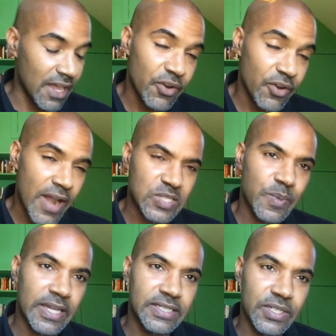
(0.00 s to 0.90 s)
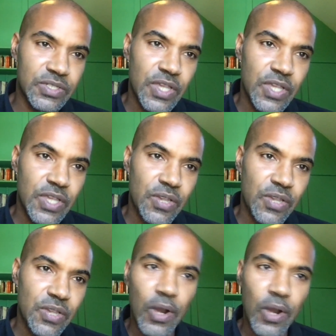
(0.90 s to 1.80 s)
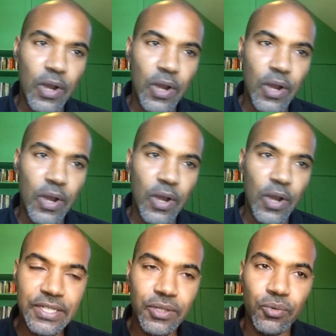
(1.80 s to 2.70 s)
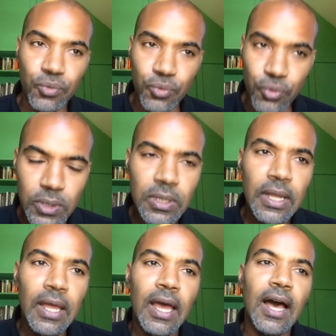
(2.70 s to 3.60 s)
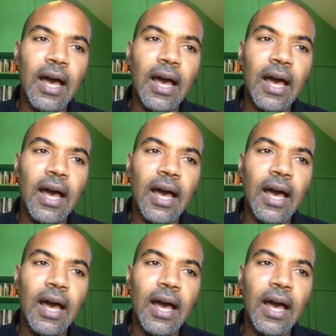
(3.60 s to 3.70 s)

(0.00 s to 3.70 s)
Another aspect is what I call racializing rule,